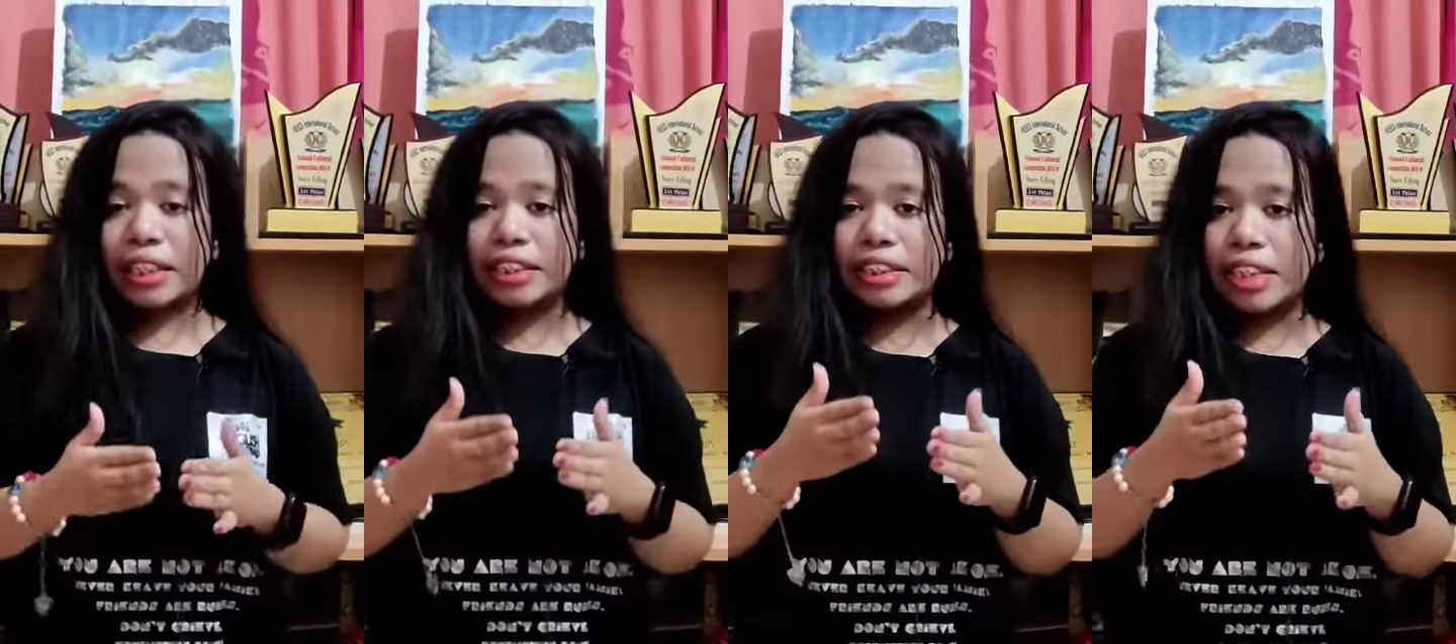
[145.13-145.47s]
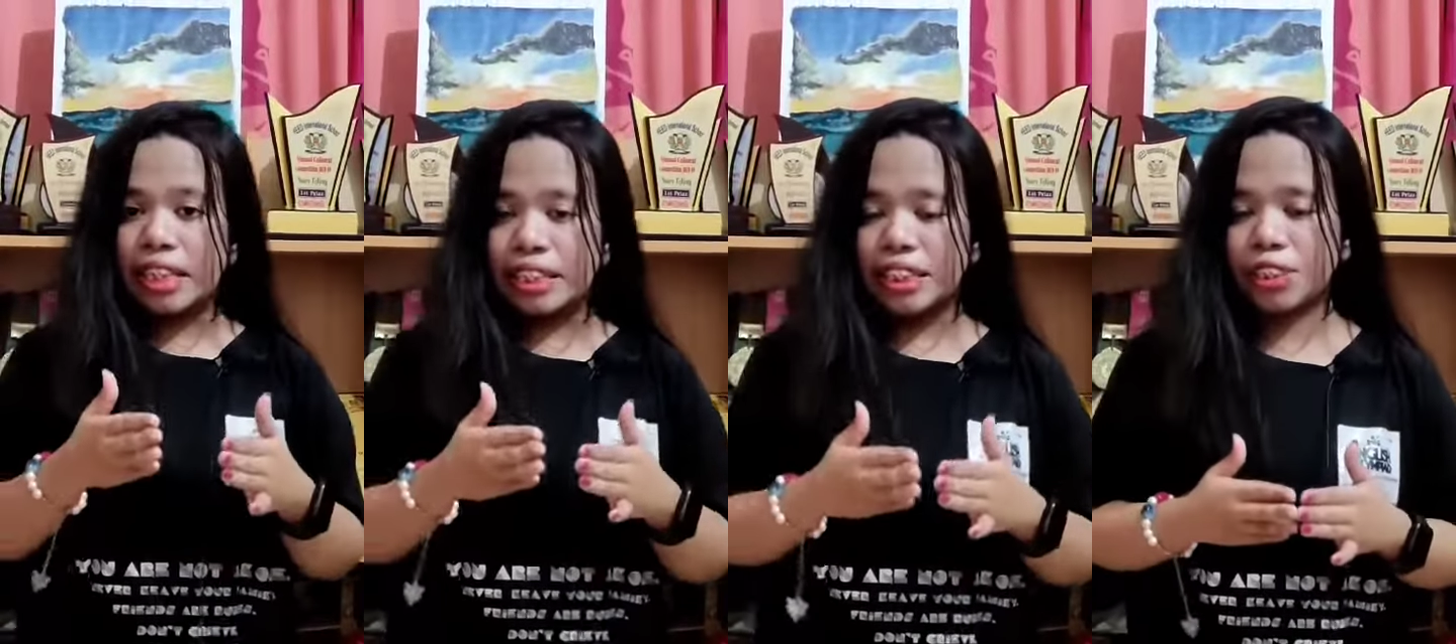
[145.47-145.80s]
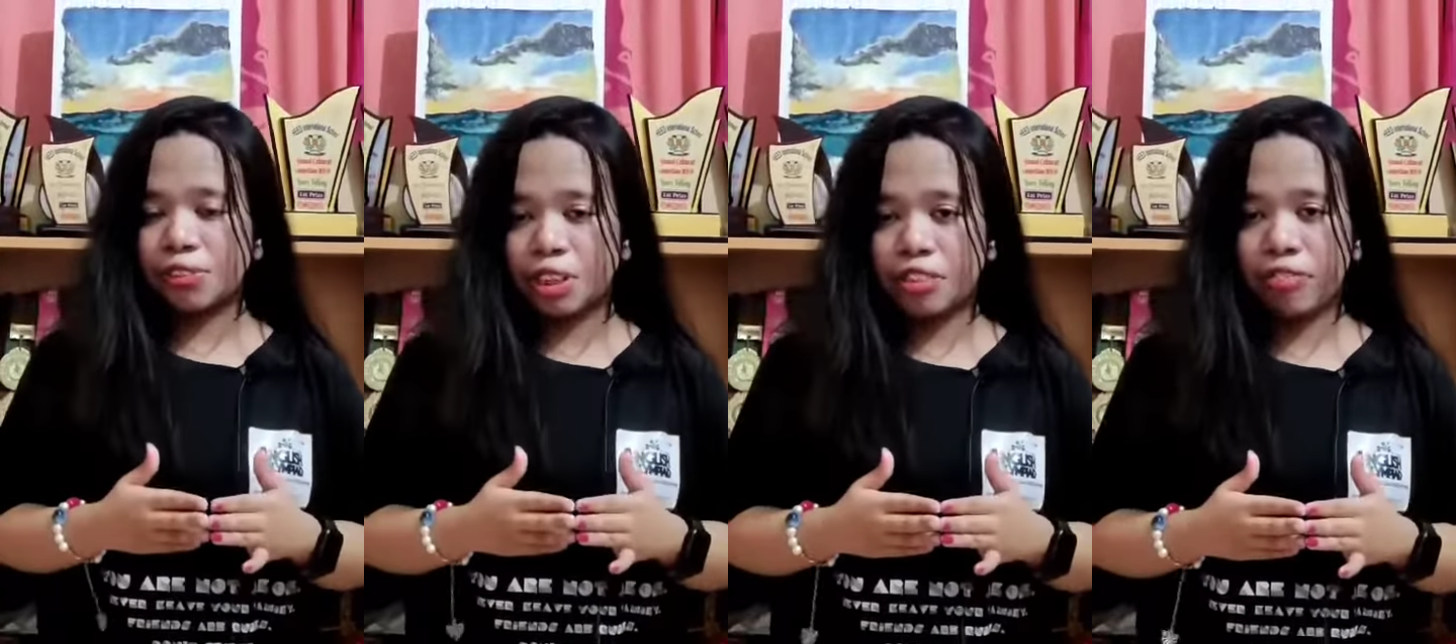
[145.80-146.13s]
It is
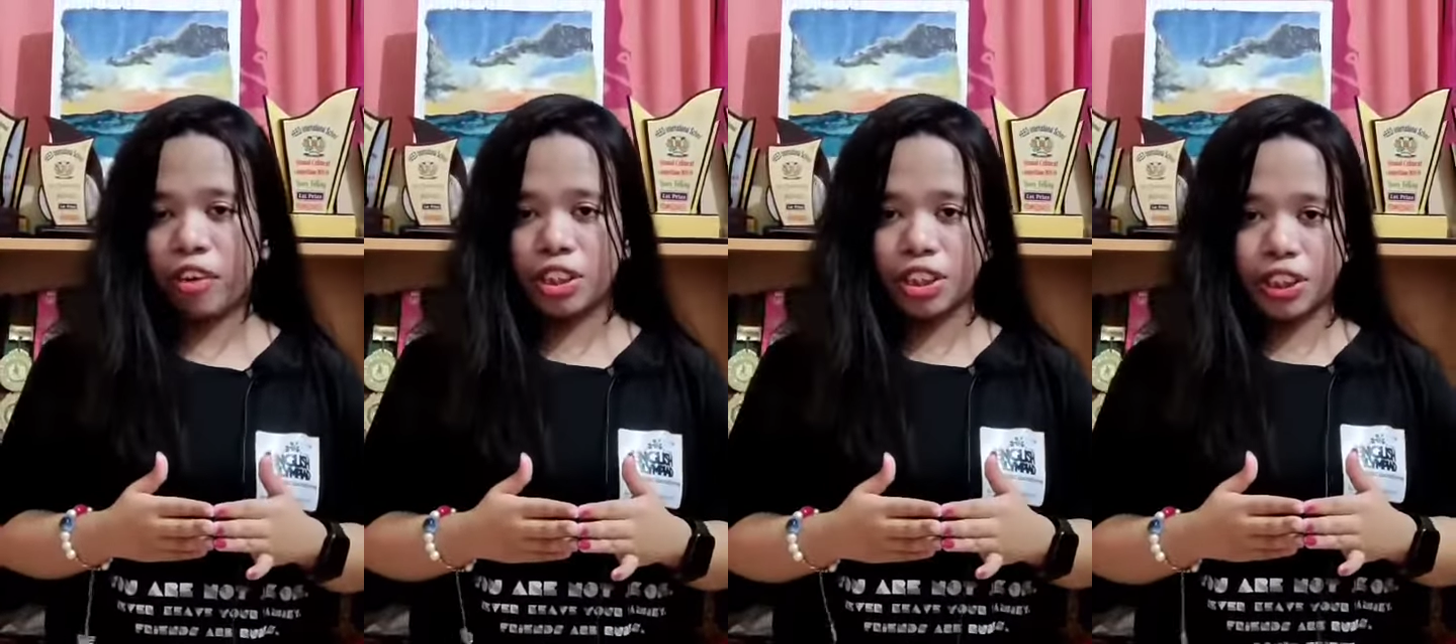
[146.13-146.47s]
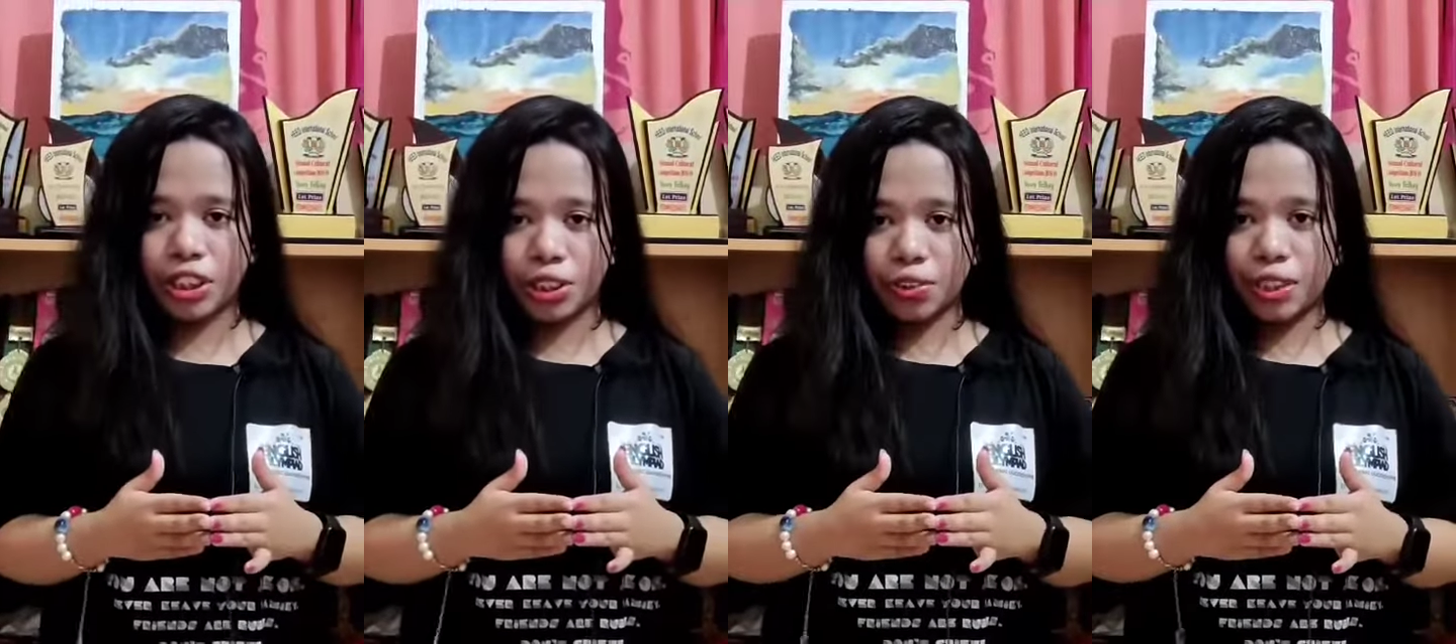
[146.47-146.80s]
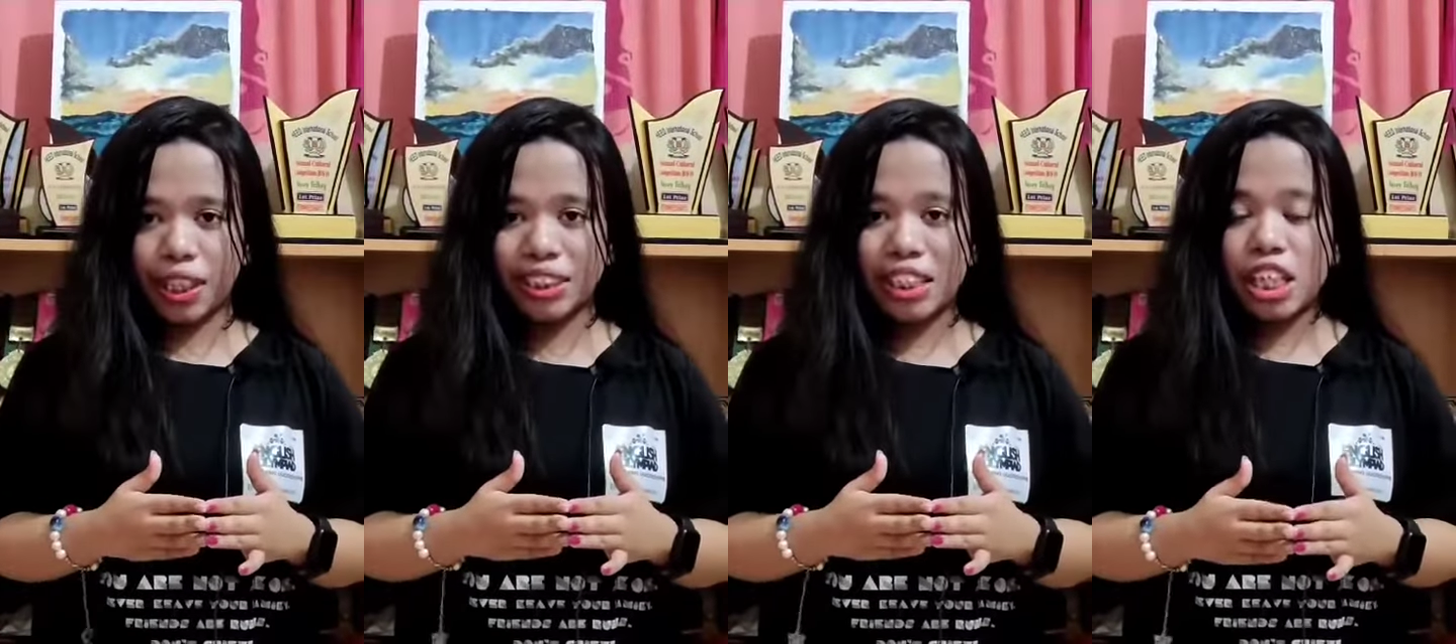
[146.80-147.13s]
necessary for the
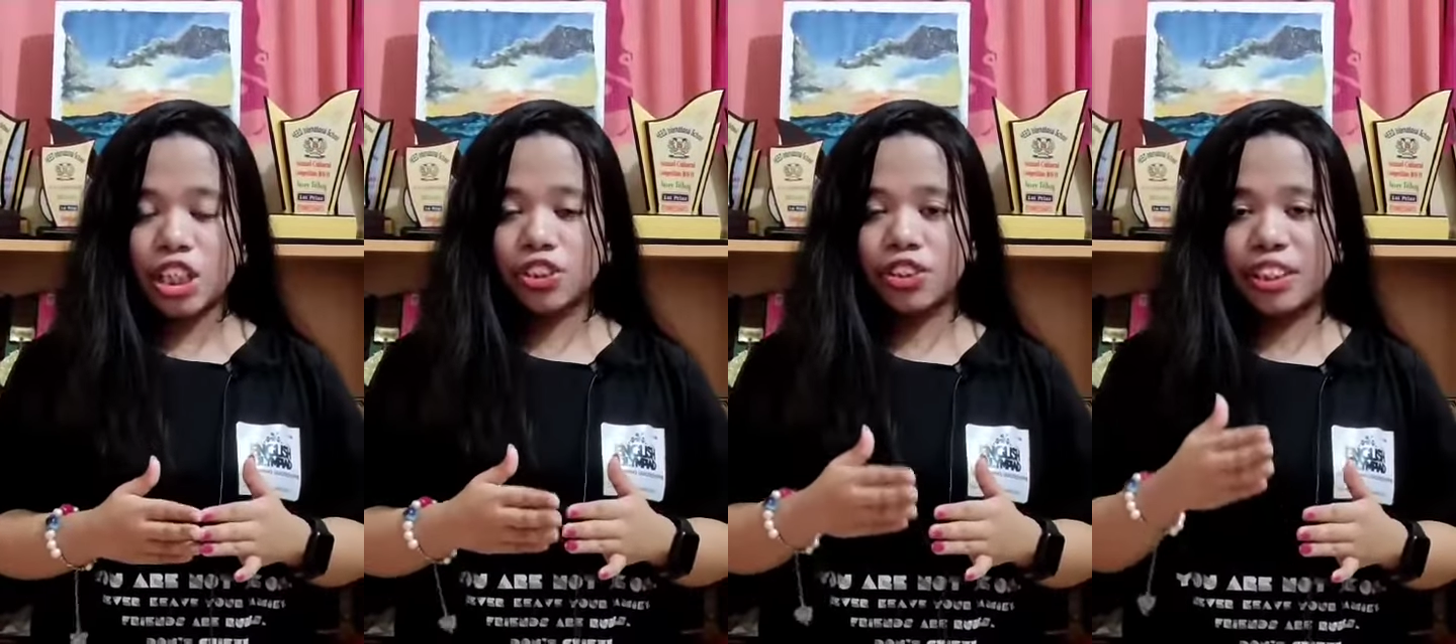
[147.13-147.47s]
students